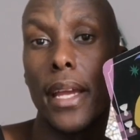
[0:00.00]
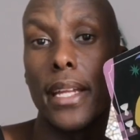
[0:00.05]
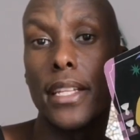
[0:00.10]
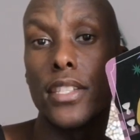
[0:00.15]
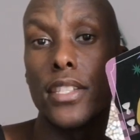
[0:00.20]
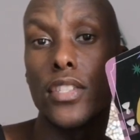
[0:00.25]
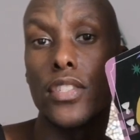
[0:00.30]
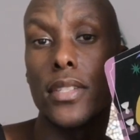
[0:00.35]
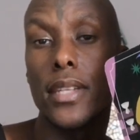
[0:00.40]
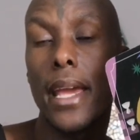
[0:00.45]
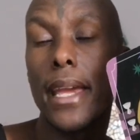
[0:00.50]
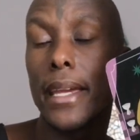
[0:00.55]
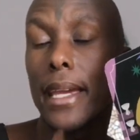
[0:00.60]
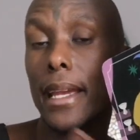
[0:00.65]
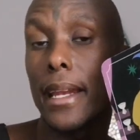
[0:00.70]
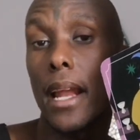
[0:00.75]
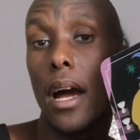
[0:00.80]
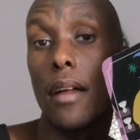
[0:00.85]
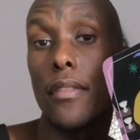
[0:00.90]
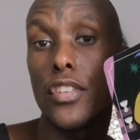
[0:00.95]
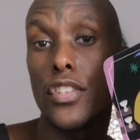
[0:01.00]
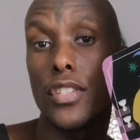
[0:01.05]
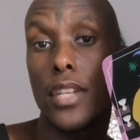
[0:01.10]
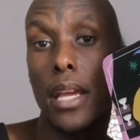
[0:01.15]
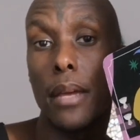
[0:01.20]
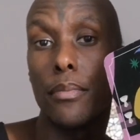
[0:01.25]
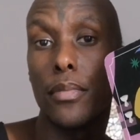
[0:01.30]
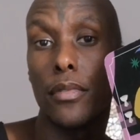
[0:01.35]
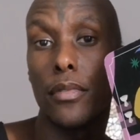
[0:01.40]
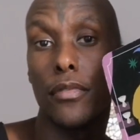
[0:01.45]
It's taking now the
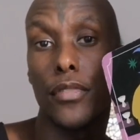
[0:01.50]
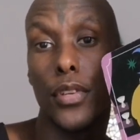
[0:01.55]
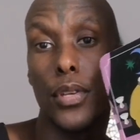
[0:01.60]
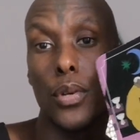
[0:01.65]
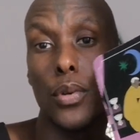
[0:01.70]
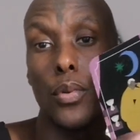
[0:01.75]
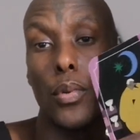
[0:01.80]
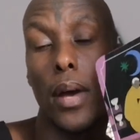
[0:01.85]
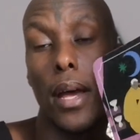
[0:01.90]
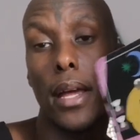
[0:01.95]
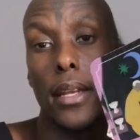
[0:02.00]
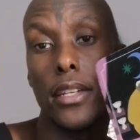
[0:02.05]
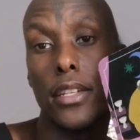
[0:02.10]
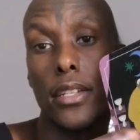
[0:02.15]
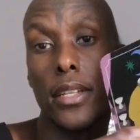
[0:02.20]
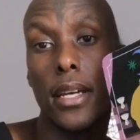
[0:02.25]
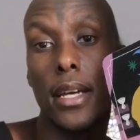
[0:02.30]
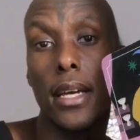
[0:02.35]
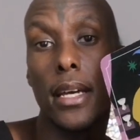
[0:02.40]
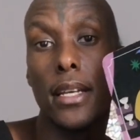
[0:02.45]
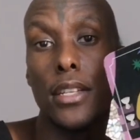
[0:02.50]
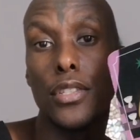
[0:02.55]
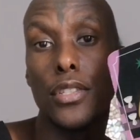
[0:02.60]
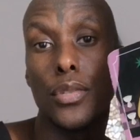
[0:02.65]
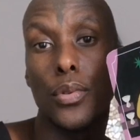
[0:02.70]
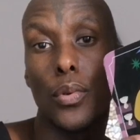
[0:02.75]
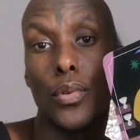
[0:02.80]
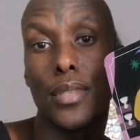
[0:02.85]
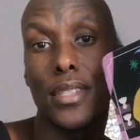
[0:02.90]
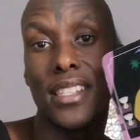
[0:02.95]
shape of you, and
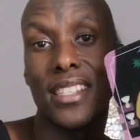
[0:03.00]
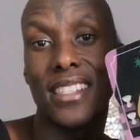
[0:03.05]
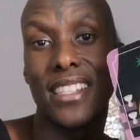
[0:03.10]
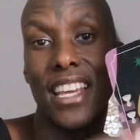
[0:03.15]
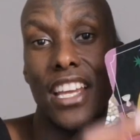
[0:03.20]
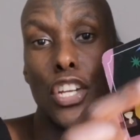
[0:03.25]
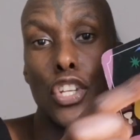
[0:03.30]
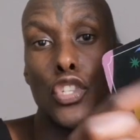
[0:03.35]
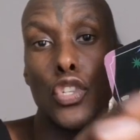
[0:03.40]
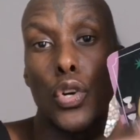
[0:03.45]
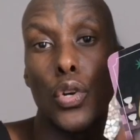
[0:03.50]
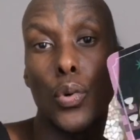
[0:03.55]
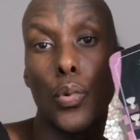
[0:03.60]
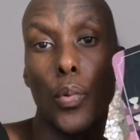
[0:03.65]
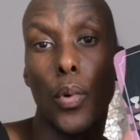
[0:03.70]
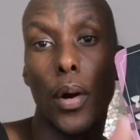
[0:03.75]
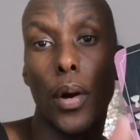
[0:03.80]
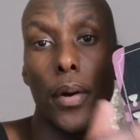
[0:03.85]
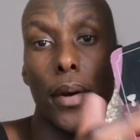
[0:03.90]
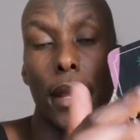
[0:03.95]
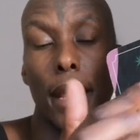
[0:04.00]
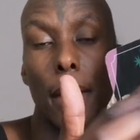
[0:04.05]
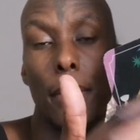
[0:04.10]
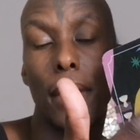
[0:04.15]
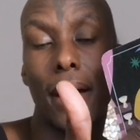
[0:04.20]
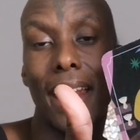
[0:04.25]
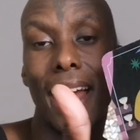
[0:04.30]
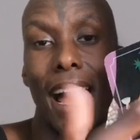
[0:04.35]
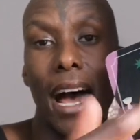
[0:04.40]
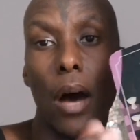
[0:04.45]
Source is saying, don't worry
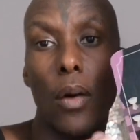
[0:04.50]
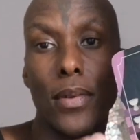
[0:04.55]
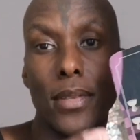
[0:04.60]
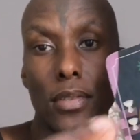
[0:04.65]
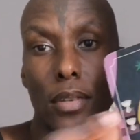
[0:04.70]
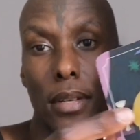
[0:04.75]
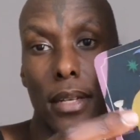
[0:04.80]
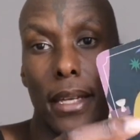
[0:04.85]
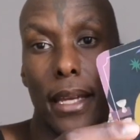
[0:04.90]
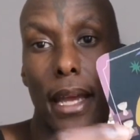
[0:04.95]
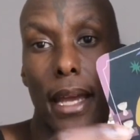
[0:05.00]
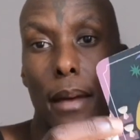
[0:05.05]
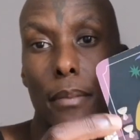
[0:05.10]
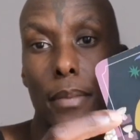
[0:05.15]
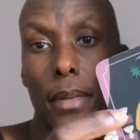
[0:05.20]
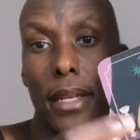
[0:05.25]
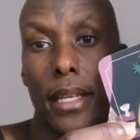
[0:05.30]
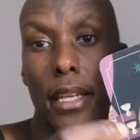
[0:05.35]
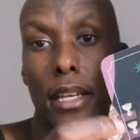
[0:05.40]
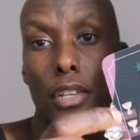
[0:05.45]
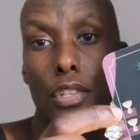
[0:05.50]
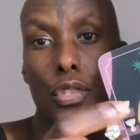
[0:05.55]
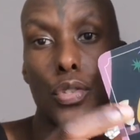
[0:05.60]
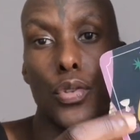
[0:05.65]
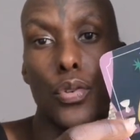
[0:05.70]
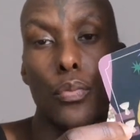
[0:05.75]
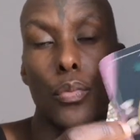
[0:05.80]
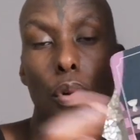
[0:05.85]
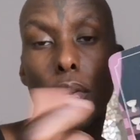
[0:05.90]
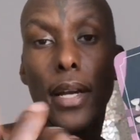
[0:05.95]
about how it's going to come in here.
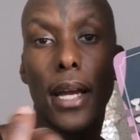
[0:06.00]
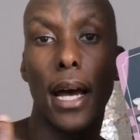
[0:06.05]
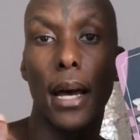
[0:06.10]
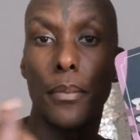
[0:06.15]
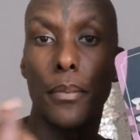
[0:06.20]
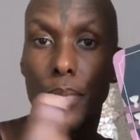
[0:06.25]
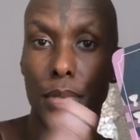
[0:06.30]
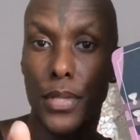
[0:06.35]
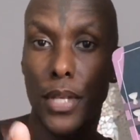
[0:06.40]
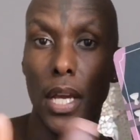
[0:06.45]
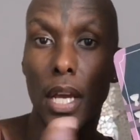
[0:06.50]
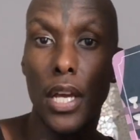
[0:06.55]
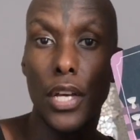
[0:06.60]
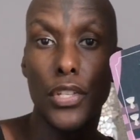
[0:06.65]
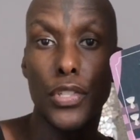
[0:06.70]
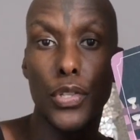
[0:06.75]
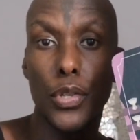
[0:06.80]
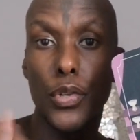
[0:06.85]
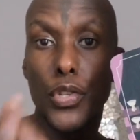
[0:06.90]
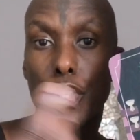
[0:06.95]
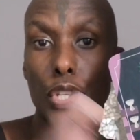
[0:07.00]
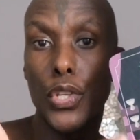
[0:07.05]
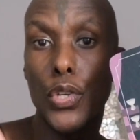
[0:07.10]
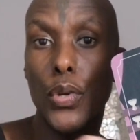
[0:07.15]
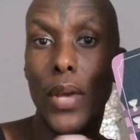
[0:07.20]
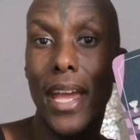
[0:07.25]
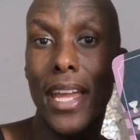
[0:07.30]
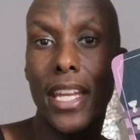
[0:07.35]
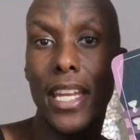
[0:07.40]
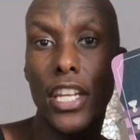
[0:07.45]
2 more cups. So
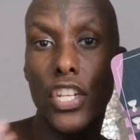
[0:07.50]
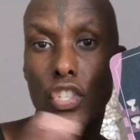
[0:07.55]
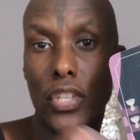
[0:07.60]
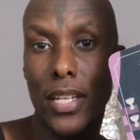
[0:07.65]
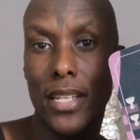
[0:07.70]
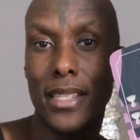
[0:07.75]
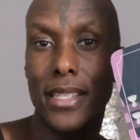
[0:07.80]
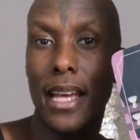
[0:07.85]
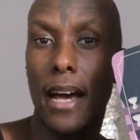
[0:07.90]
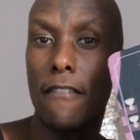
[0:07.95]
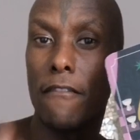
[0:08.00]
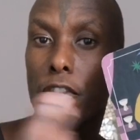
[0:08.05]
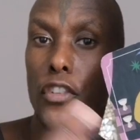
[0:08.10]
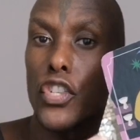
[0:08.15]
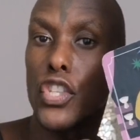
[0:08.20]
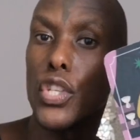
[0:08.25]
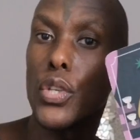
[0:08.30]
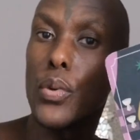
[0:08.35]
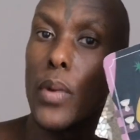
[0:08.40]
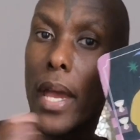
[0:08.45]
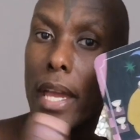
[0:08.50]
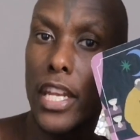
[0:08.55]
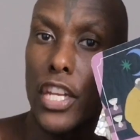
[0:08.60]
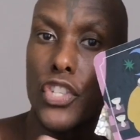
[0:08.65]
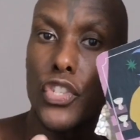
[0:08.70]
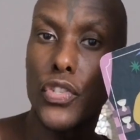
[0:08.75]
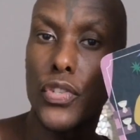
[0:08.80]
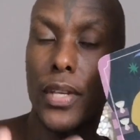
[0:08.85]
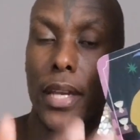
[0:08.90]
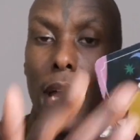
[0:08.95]
new energy. It's time for new
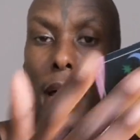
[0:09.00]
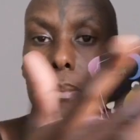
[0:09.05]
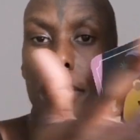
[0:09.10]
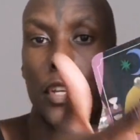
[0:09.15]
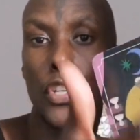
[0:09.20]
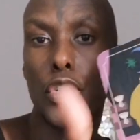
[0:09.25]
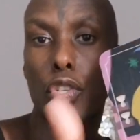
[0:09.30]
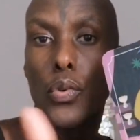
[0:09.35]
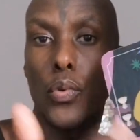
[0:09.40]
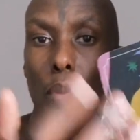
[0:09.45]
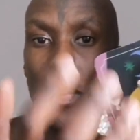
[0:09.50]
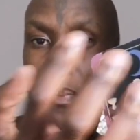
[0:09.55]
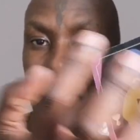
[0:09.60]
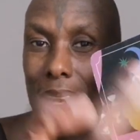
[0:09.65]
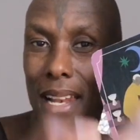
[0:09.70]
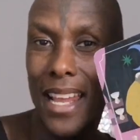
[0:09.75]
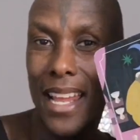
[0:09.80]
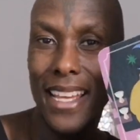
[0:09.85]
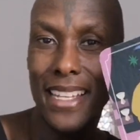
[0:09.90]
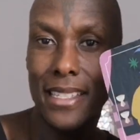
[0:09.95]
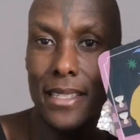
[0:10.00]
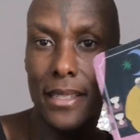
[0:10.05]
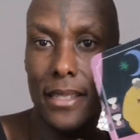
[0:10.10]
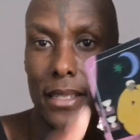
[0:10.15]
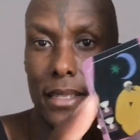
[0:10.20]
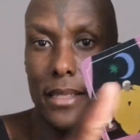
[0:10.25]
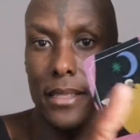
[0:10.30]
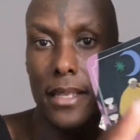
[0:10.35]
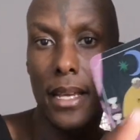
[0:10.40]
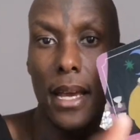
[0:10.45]
energy to come in to replace
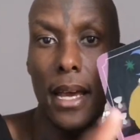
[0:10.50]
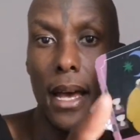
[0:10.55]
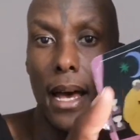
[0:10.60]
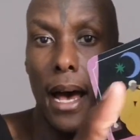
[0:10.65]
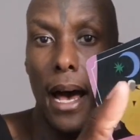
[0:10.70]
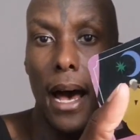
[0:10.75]
this.